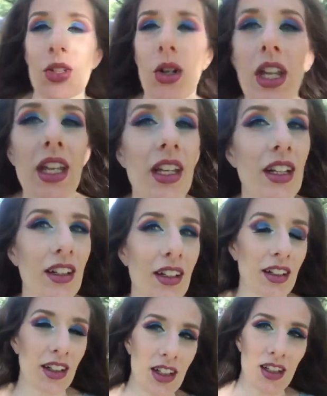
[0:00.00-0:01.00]
So
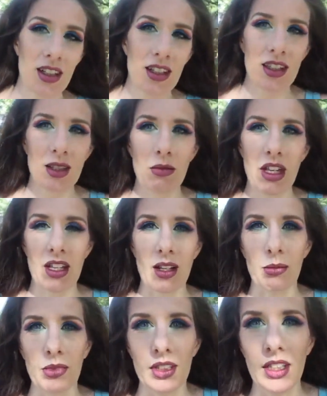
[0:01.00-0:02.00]
here is the
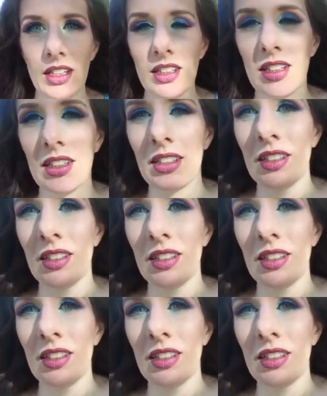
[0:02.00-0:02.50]
makeup look.